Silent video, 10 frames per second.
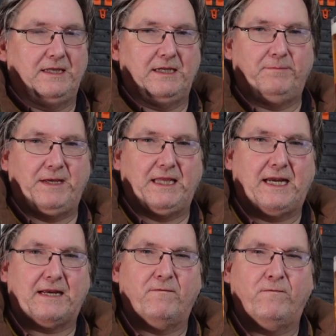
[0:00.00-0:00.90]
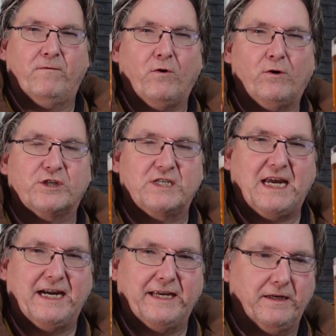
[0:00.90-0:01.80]
little bit like a
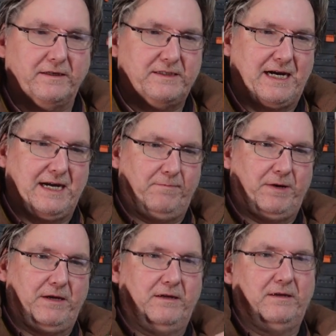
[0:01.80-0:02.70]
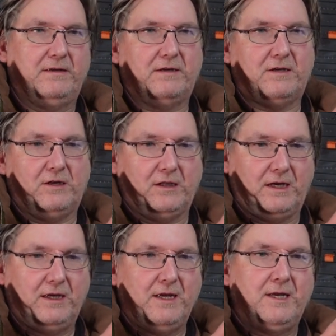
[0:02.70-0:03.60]
Vorsteiner type
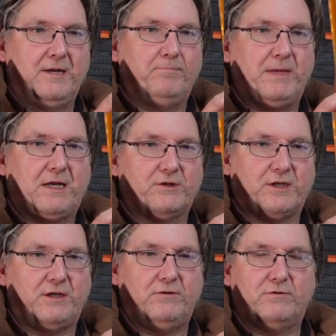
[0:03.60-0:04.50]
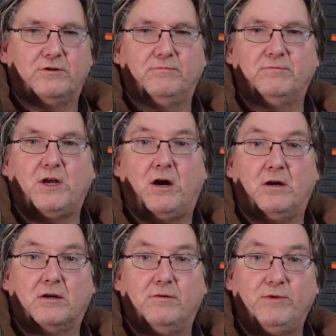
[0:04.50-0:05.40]
colour, because I use some
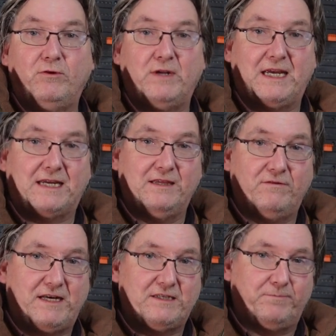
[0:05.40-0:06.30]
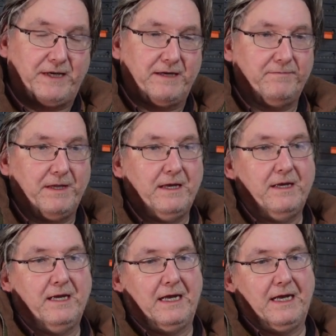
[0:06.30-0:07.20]
dark Munich in the recipe,
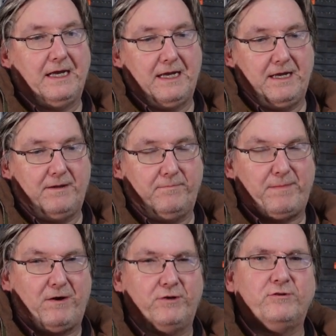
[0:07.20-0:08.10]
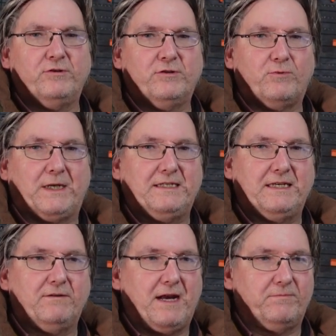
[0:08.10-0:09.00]
about
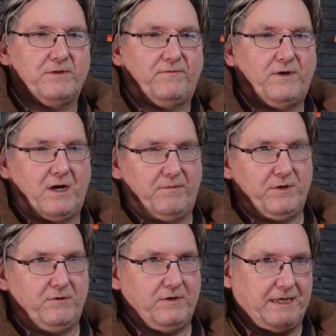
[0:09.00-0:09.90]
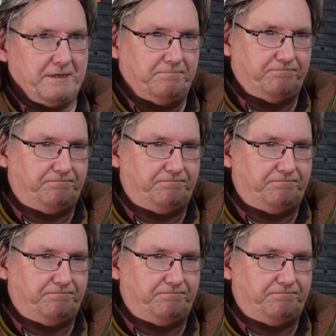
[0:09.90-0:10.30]
120 grams of dark Munich.